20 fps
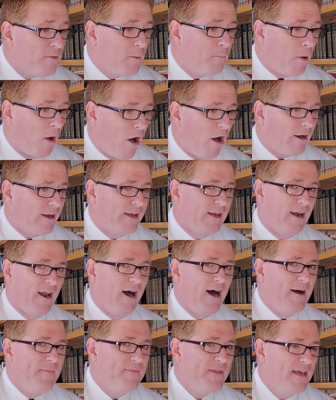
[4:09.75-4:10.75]
the parking
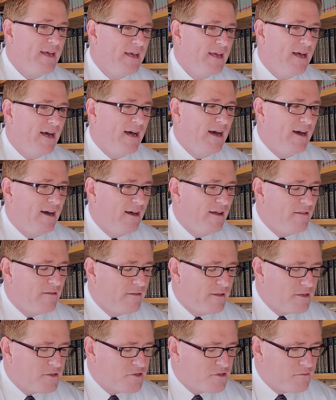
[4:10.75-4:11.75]
lot uh,
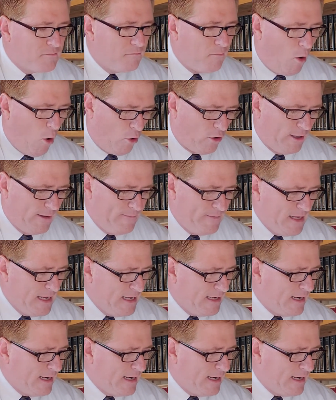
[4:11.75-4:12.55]
this morning.